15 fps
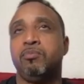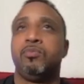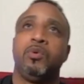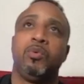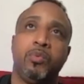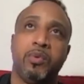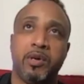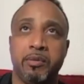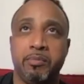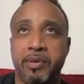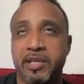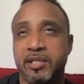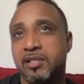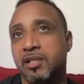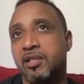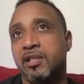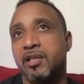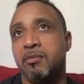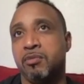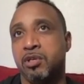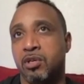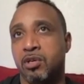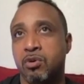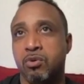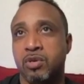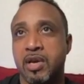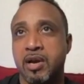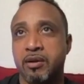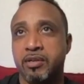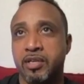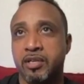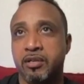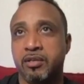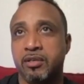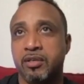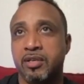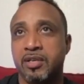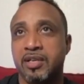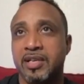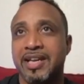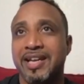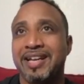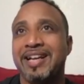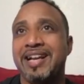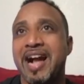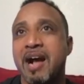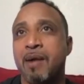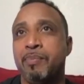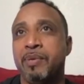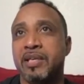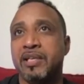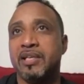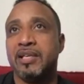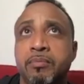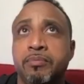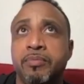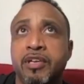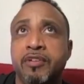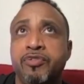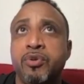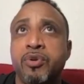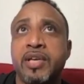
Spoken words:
Well, basically, I'm gonna go down here and copy it. If you're in the